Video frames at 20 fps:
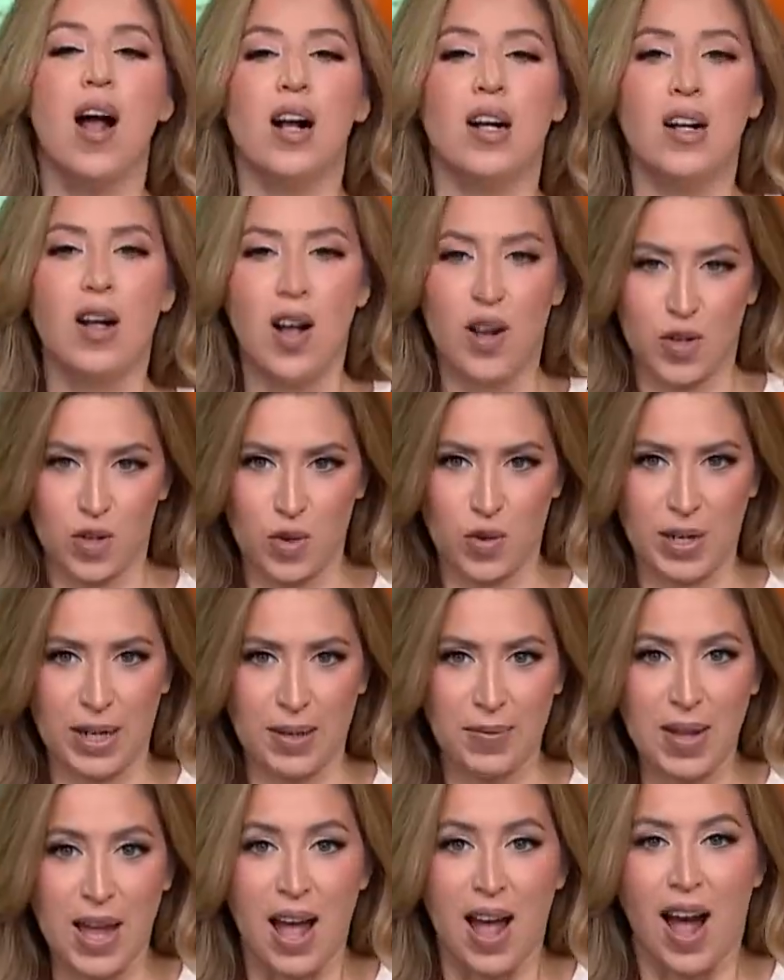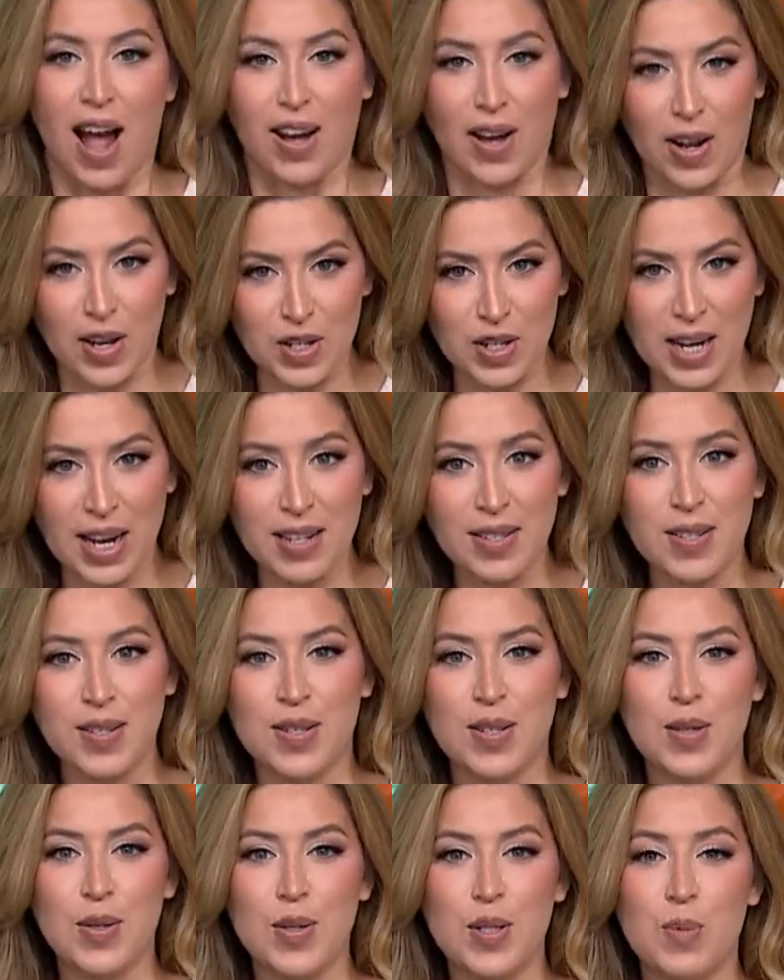country. I got a
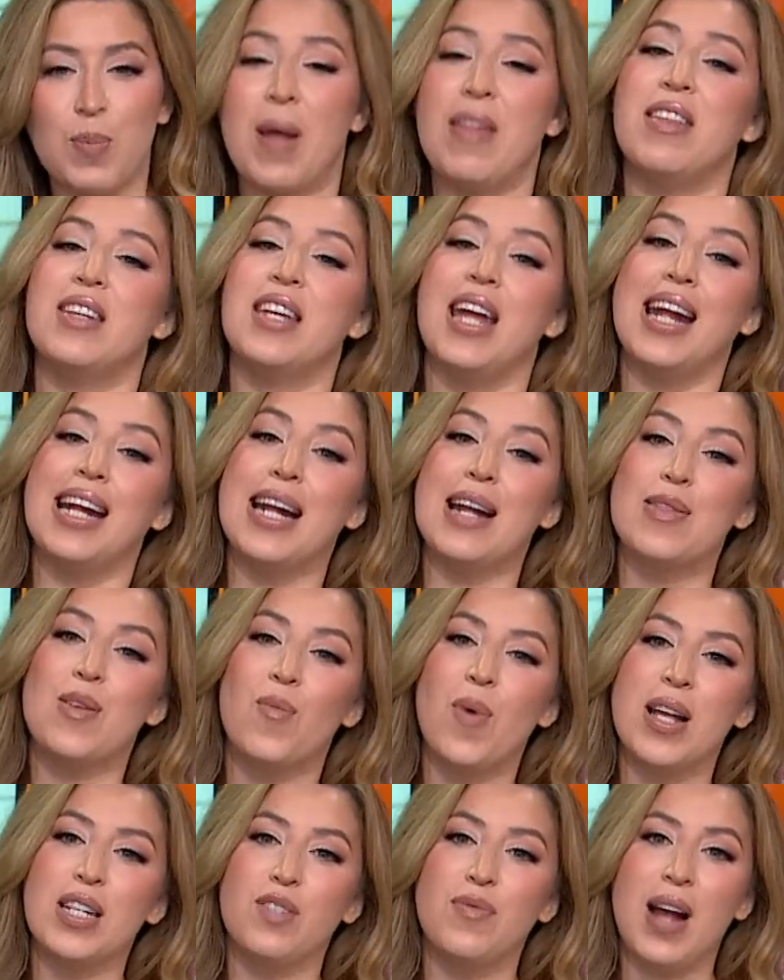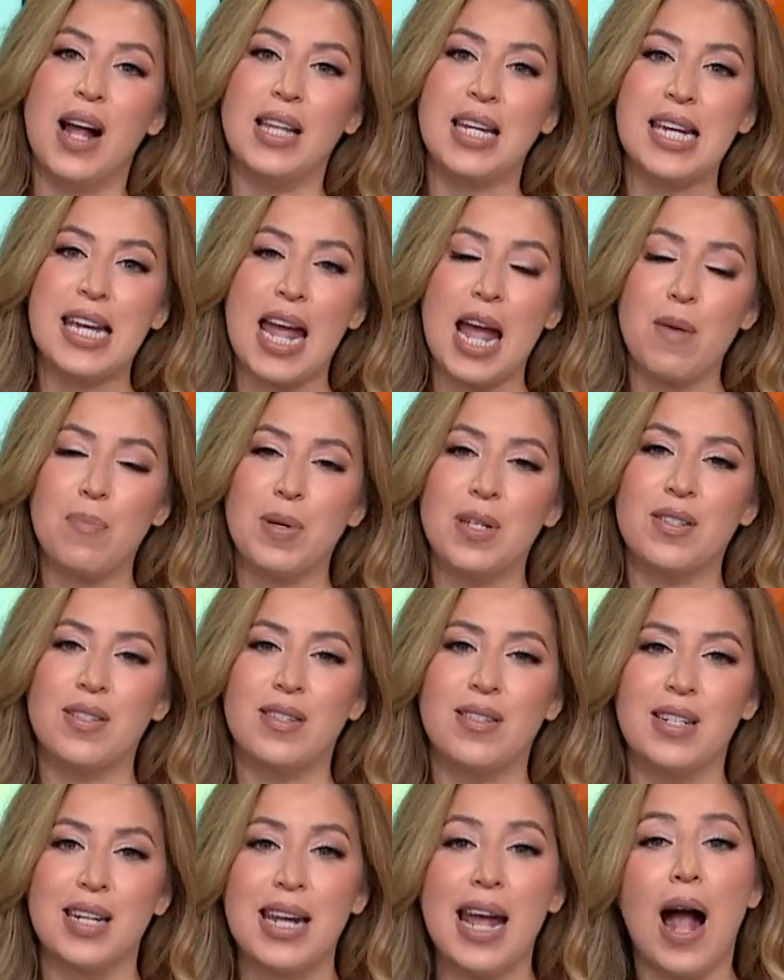chance to spend the day at the West Valley campus
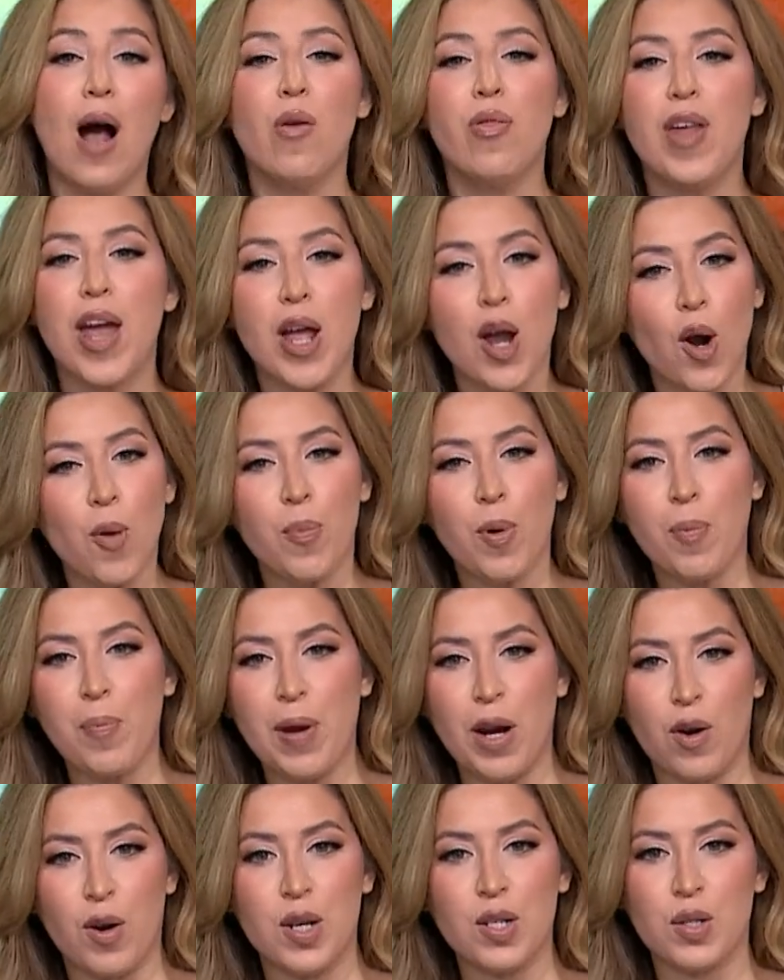to see how they are preparing